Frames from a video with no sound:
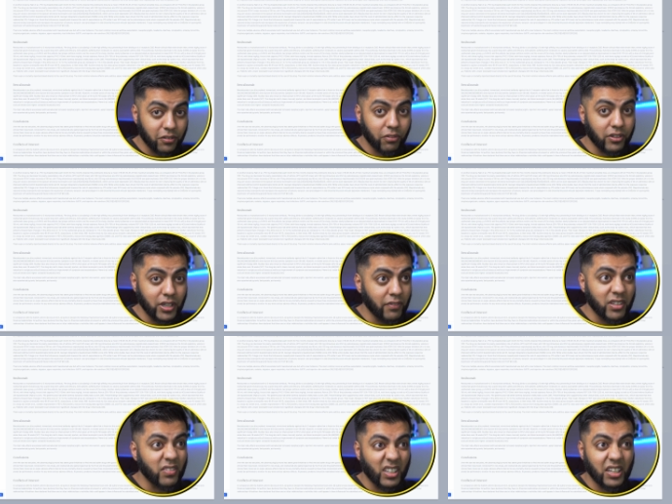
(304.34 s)
is fresh. I
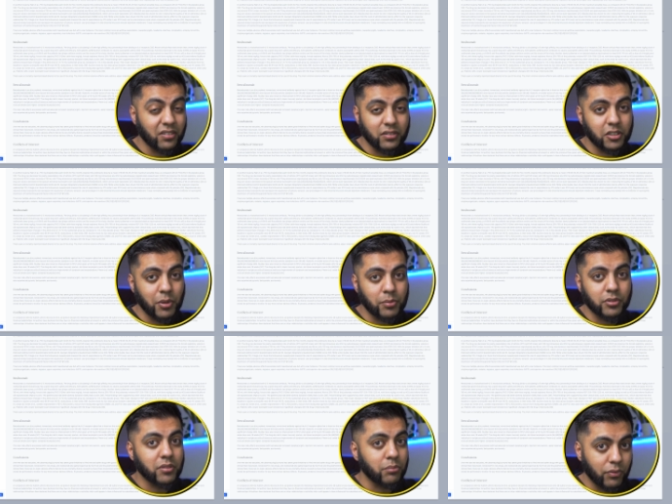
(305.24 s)
haven't even clicked on these
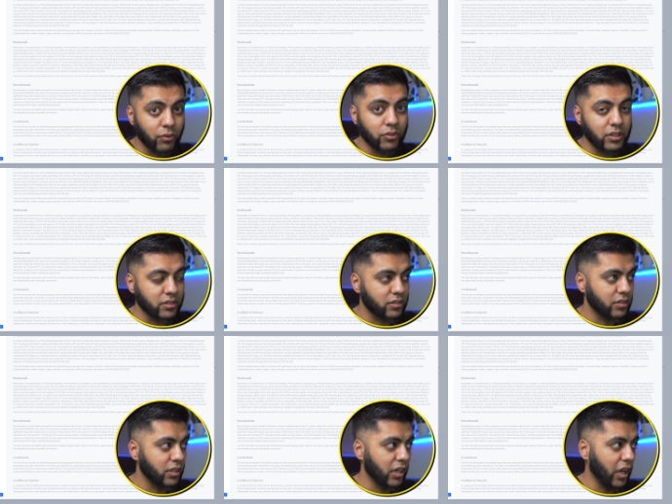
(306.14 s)
papers even before this.
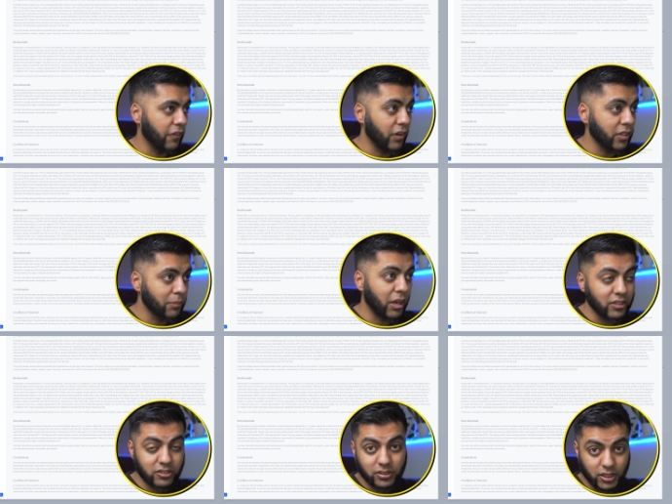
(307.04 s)
I found about
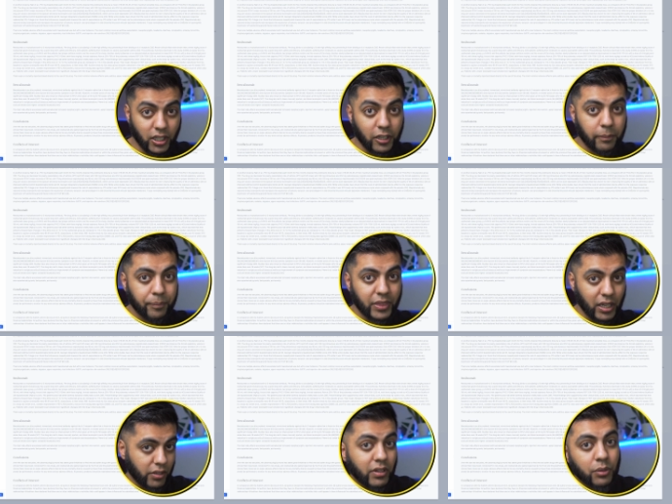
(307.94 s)
this today
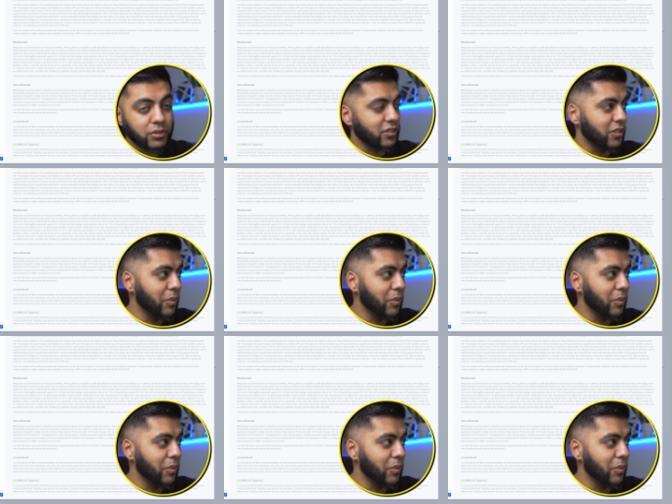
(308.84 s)
and I really wanted to